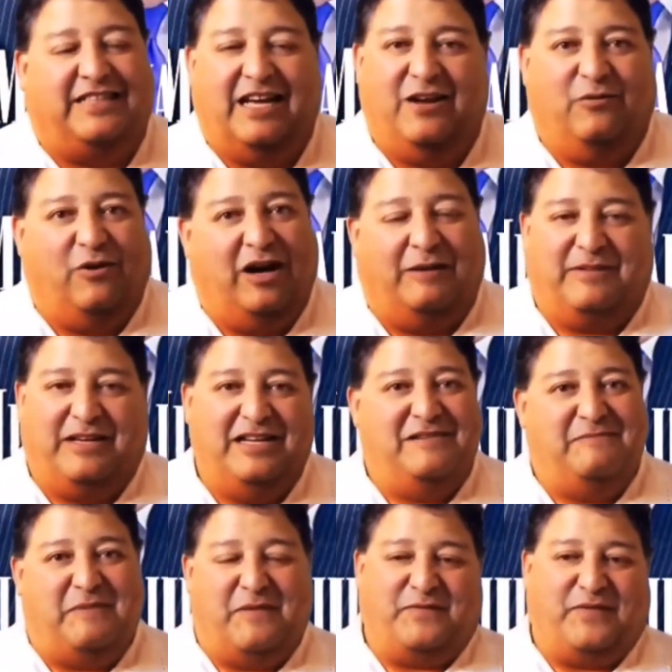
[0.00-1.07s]
i quit my
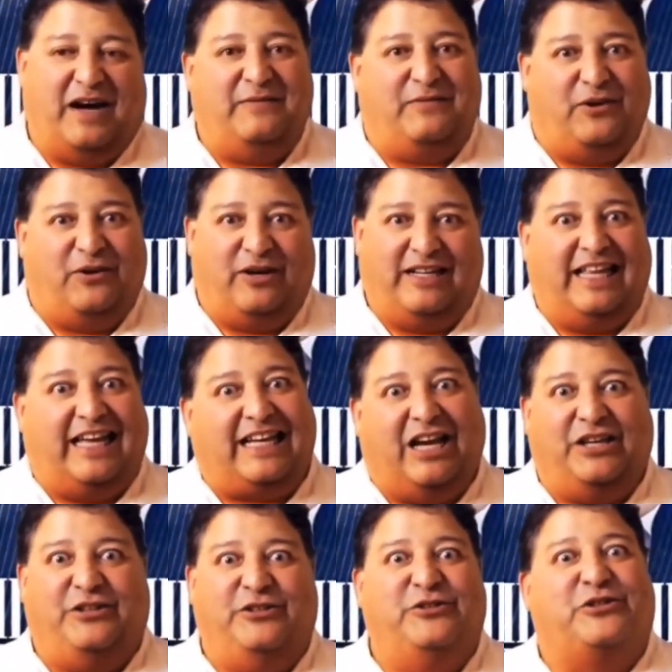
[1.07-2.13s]
job and
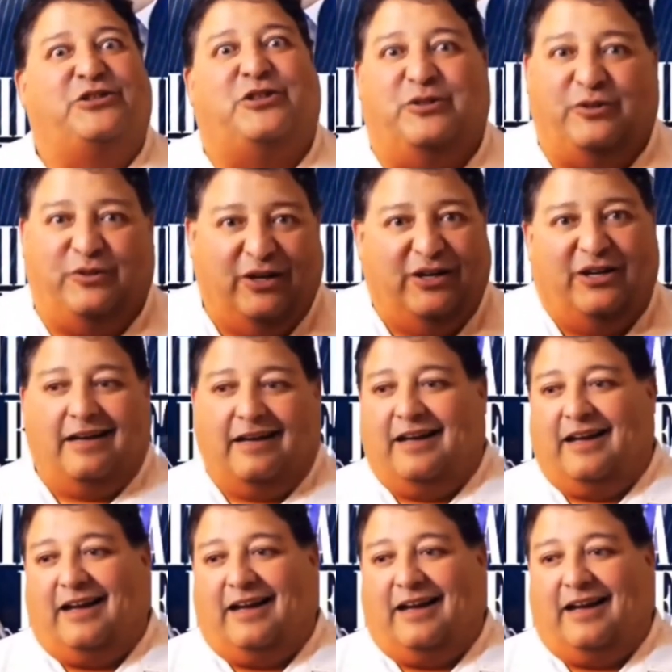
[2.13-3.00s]
i started k method